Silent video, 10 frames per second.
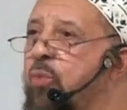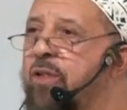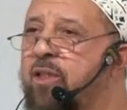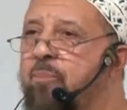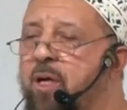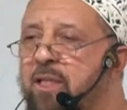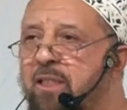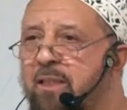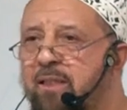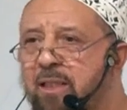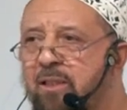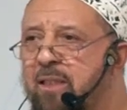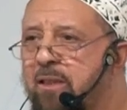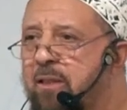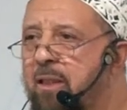with the brothers and
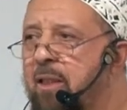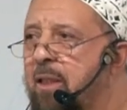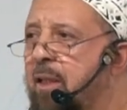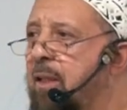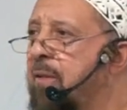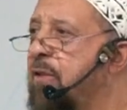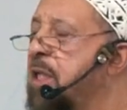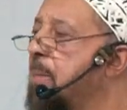sisters the